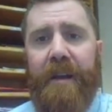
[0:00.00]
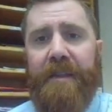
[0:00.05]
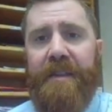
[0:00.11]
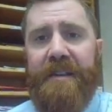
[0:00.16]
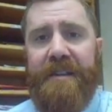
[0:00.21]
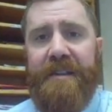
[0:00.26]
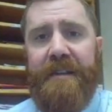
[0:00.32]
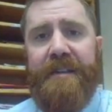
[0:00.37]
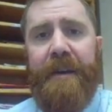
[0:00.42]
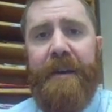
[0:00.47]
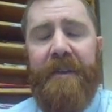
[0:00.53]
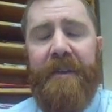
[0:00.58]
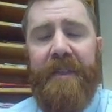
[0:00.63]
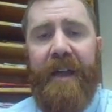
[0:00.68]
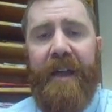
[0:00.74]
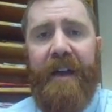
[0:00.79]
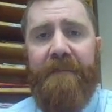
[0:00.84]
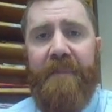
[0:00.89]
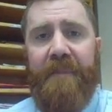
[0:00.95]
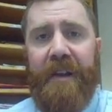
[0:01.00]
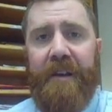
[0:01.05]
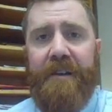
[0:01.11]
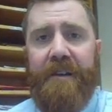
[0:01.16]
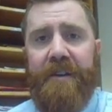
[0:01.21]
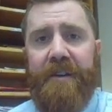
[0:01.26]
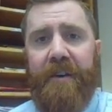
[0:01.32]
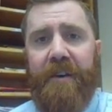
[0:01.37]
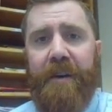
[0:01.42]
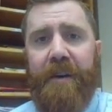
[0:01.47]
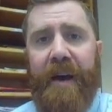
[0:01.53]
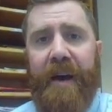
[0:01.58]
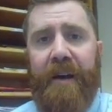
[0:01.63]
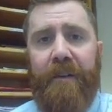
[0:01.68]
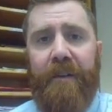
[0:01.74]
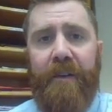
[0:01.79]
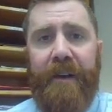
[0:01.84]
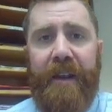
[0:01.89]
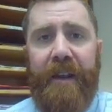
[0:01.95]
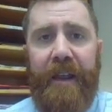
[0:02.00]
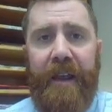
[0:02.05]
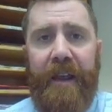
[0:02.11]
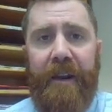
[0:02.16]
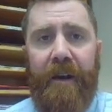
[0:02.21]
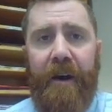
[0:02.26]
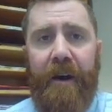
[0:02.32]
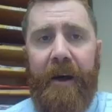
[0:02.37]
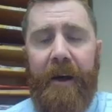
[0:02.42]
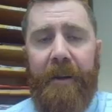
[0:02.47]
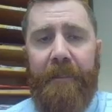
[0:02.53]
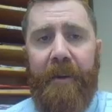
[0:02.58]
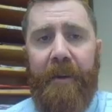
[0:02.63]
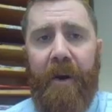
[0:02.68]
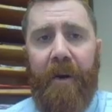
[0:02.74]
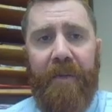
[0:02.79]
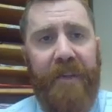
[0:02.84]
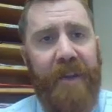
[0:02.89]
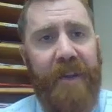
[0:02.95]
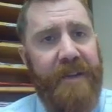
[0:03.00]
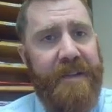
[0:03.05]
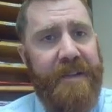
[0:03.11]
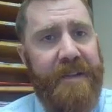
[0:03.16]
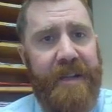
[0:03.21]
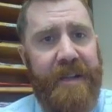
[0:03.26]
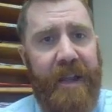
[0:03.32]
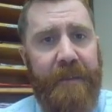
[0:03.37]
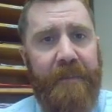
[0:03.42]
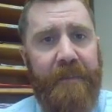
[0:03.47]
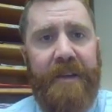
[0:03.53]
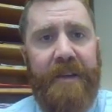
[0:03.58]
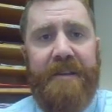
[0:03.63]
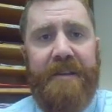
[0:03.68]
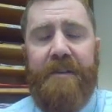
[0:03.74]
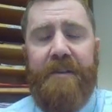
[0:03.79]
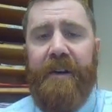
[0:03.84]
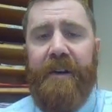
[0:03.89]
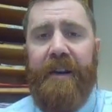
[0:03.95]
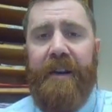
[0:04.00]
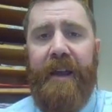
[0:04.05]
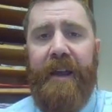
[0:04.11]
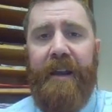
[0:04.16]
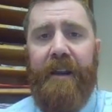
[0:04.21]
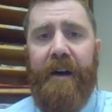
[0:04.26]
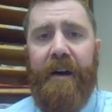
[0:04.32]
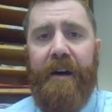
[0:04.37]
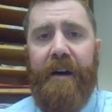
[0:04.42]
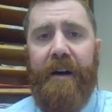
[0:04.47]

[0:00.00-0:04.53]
This is something that I've been concerned about looking at our thesis statements, looking at